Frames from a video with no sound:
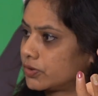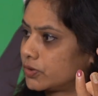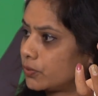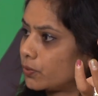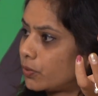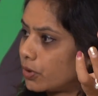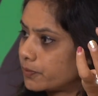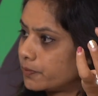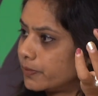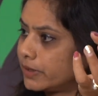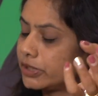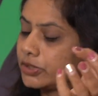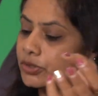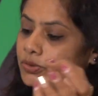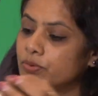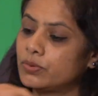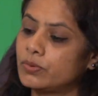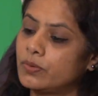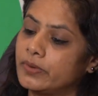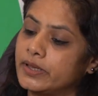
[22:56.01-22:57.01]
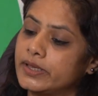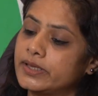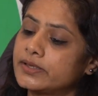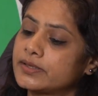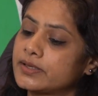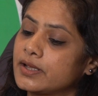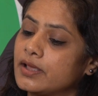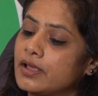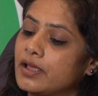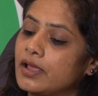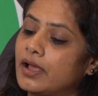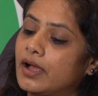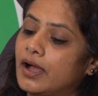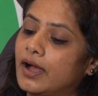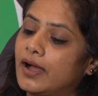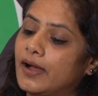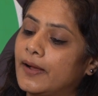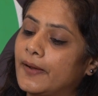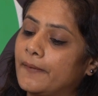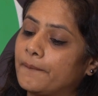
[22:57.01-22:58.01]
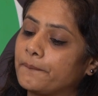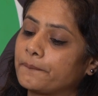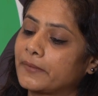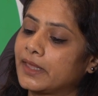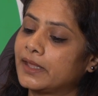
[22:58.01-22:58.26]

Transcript: So what right. we do is, uh,